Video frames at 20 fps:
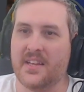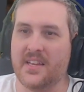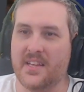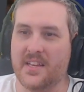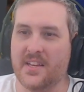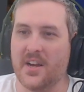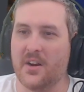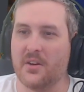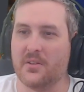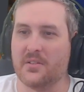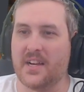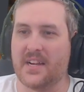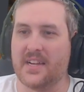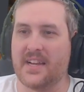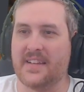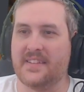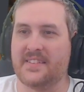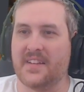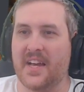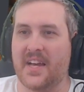EO, like
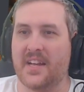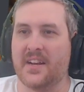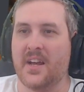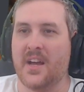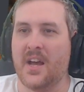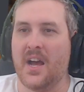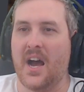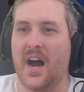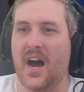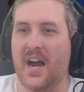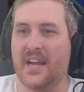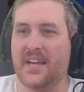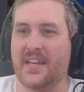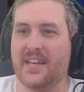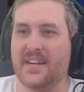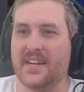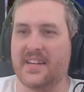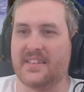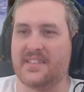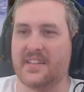I said, I
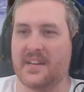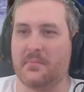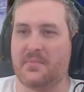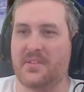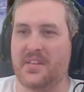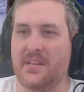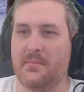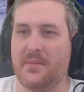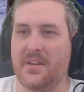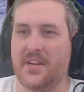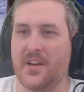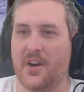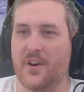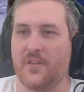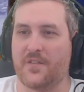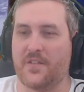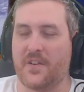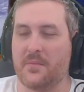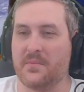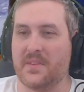can exempt
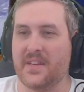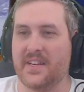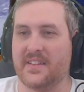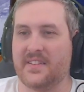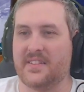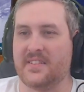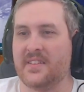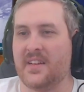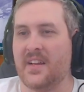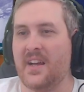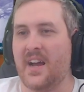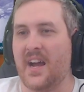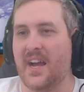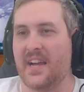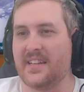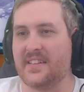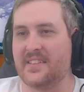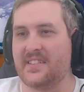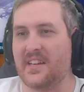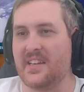Himiko from this. I
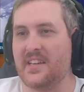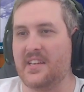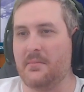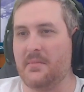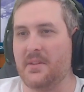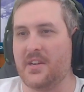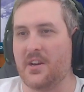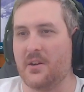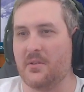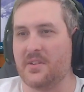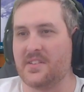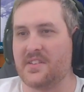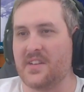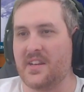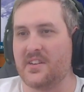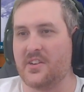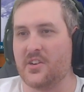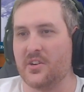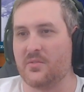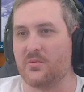can say Himiko is
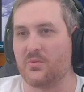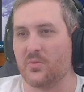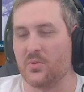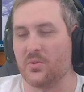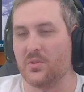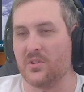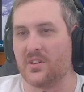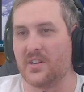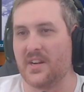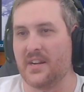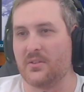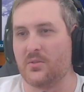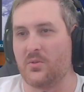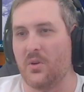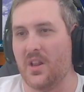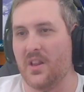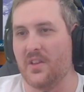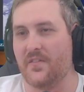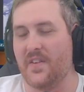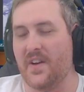a good ruler and
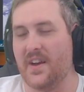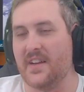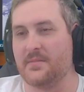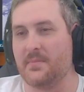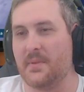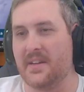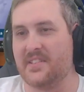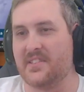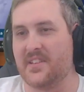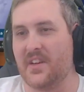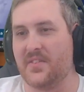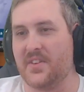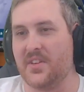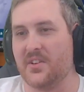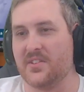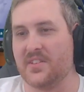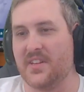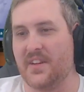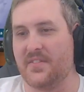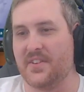qualifies based off the
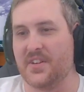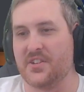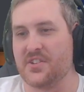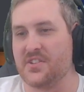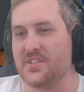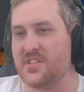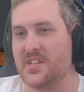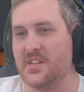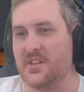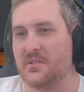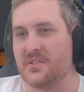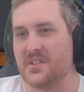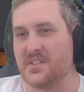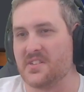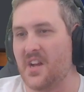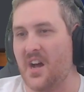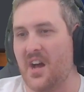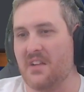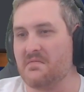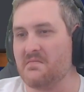old definitions. EO does
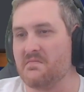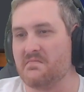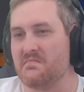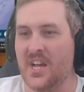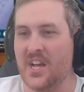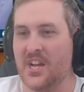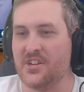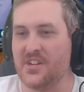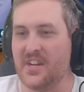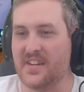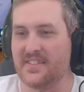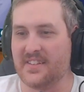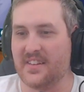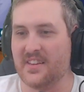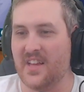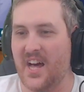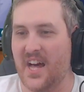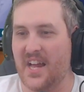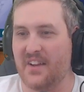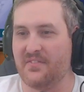not. She has a
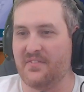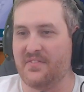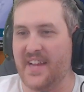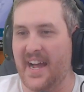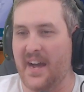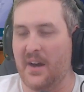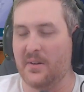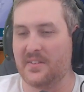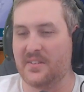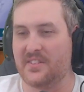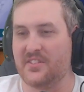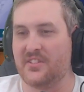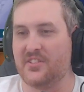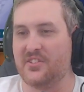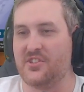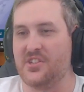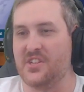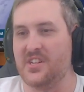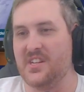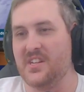lot of doubts.
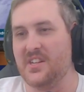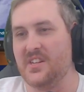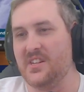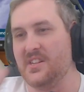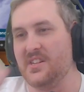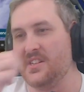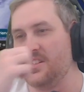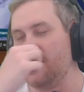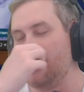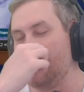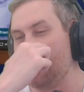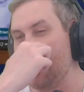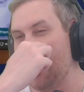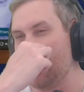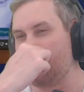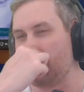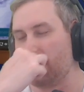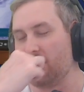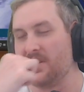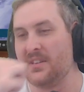She
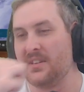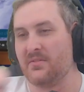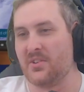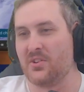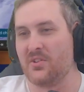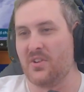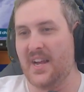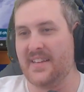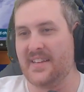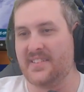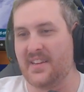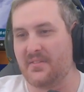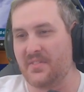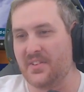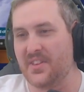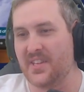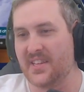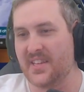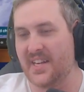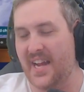desperately regrets
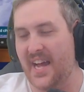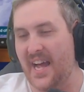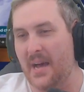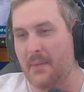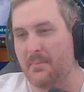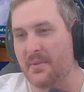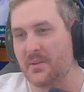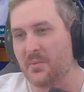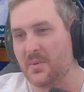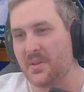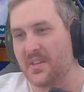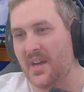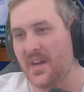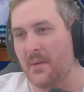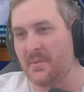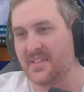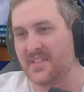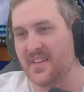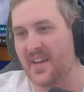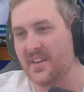everything that happened with
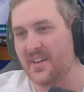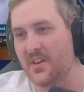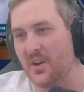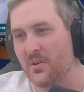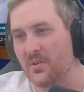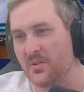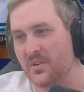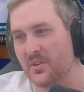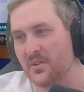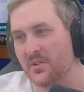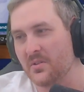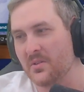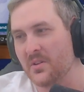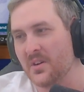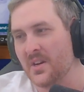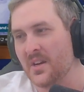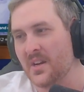Yamatai Koku.